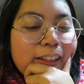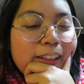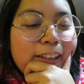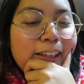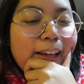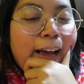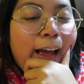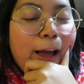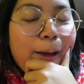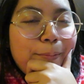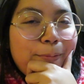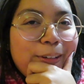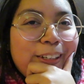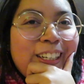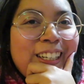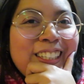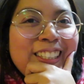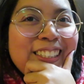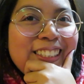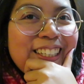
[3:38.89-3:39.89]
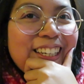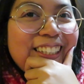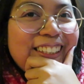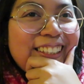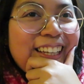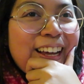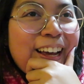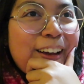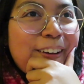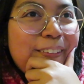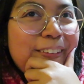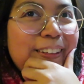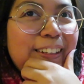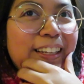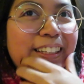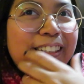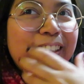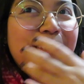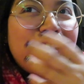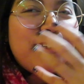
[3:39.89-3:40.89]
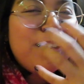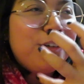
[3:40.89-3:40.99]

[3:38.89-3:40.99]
the happiness that